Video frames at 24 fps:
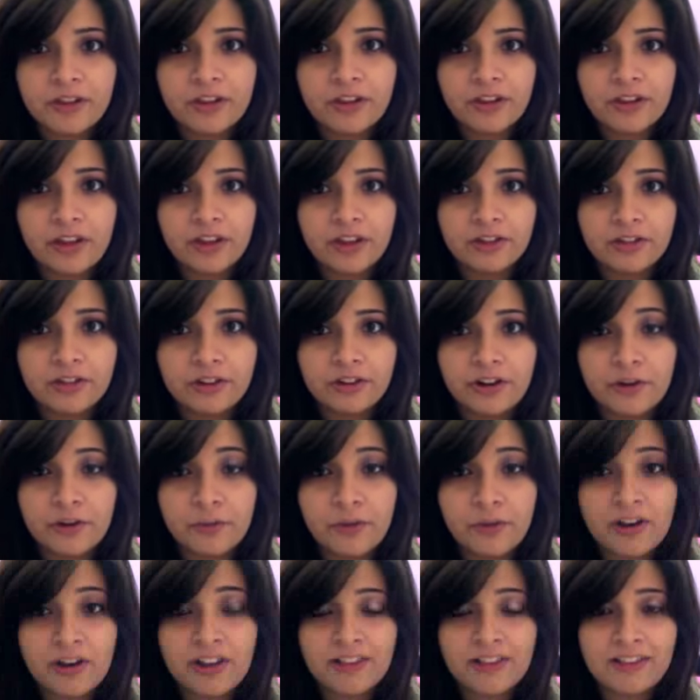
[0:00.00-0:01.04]
Enter, and when
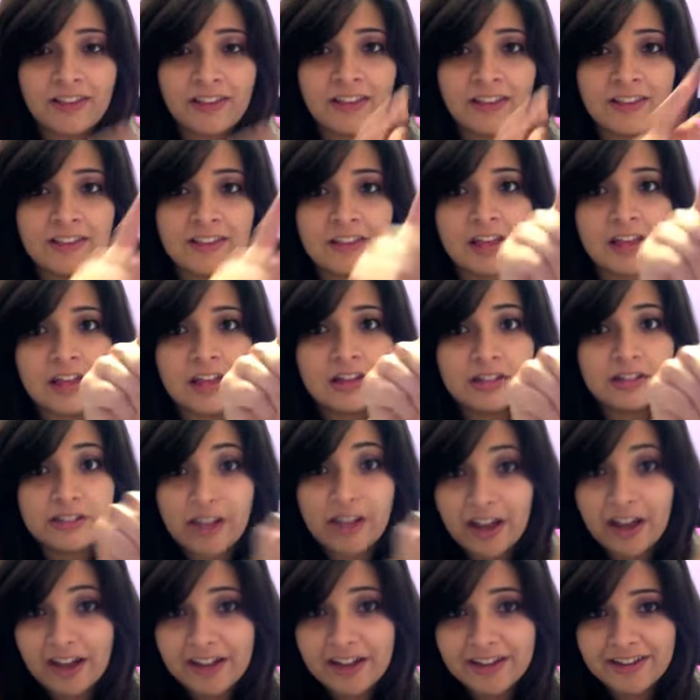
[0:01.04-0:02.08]
it says
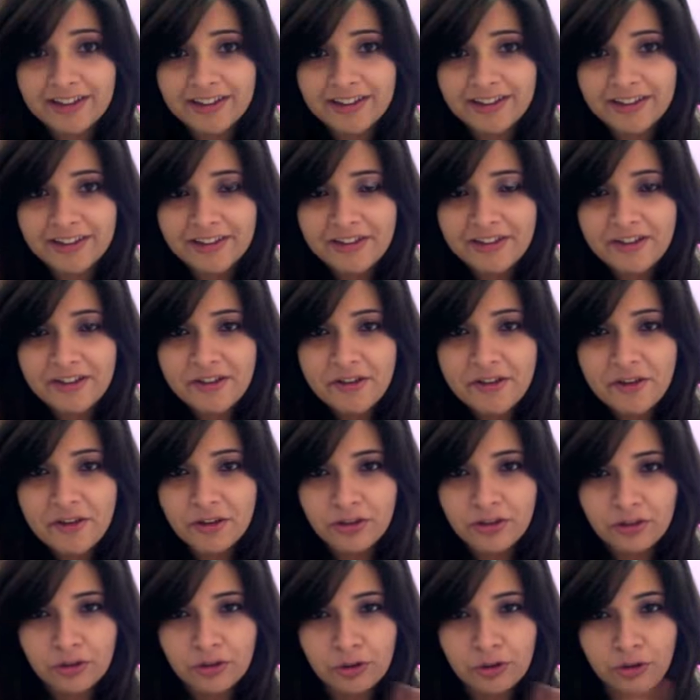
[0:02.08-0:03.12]
done,
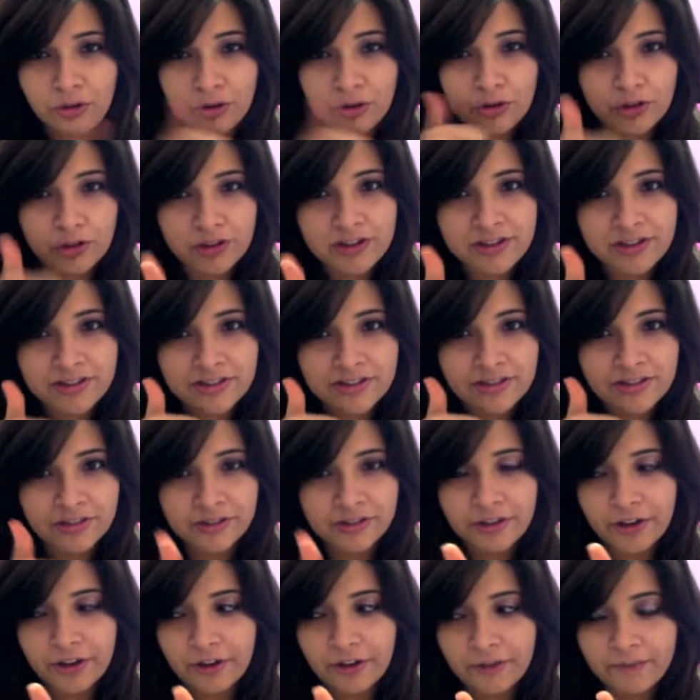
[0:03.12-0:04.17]
you are good to
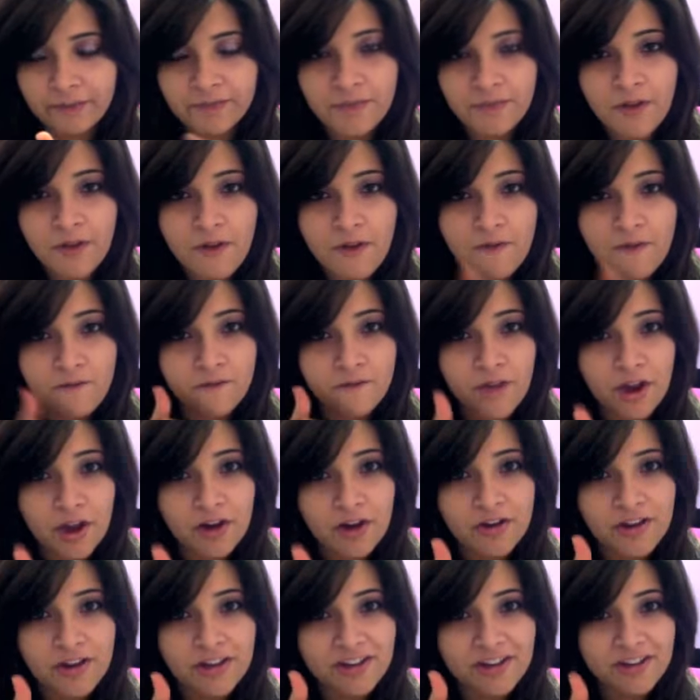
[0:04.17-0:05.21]
go.
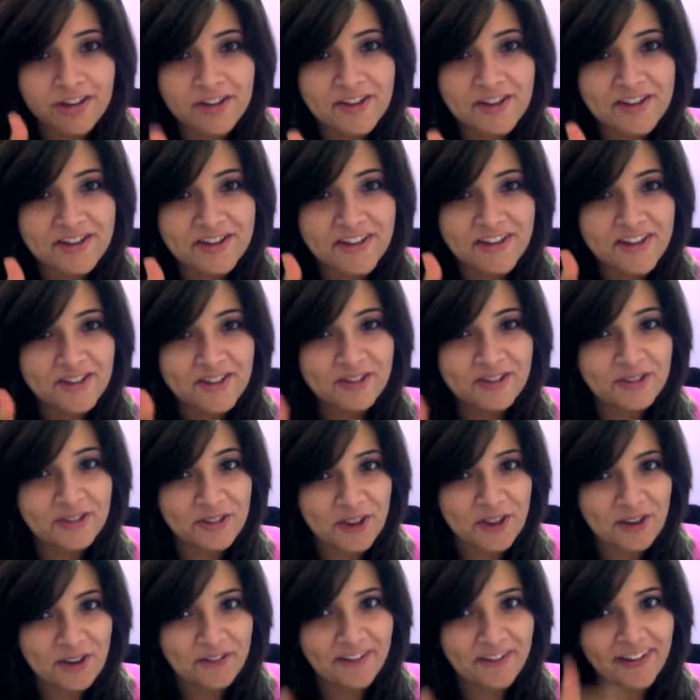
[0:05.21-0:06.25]
Very good to
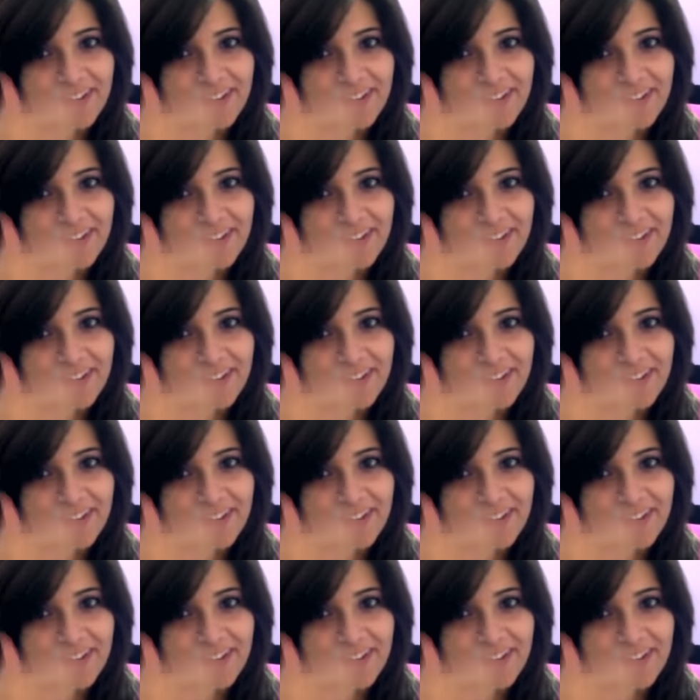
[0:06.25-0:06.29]
go.